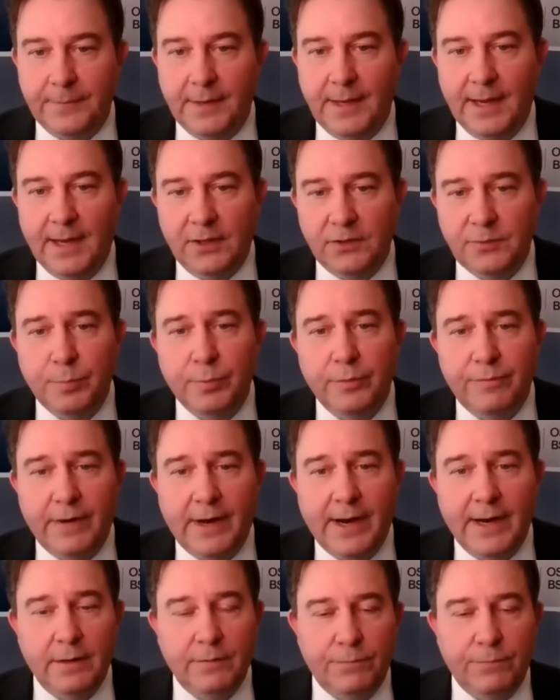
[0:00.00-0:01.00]
as
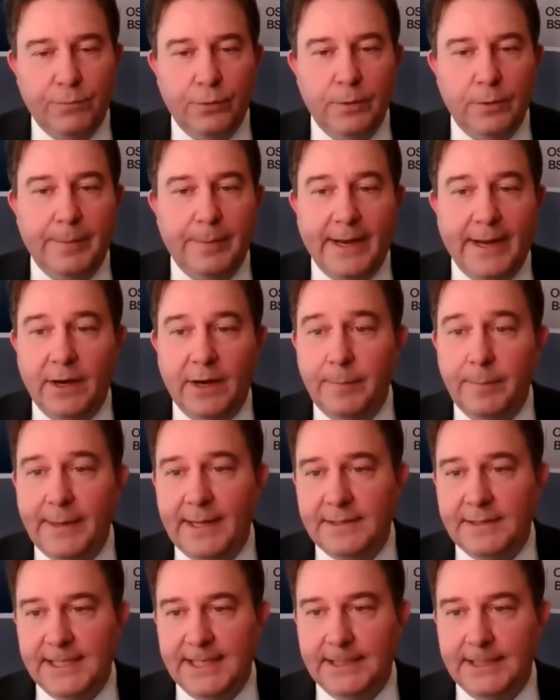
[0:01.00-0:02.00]
provided for by our
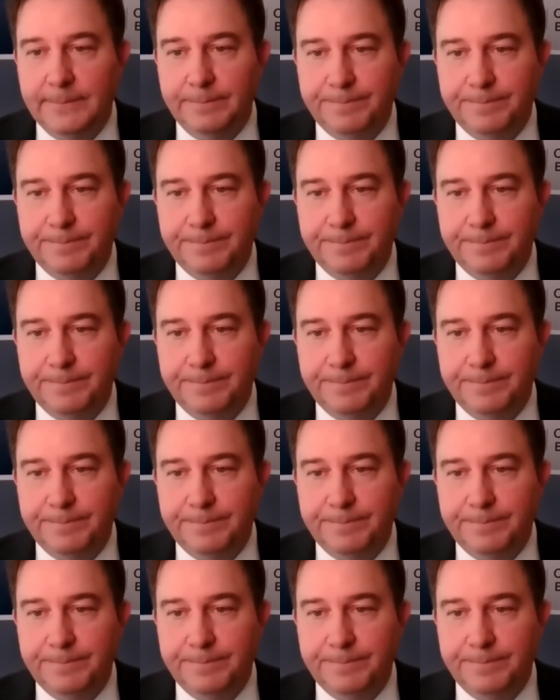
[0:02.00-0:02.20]
mandate,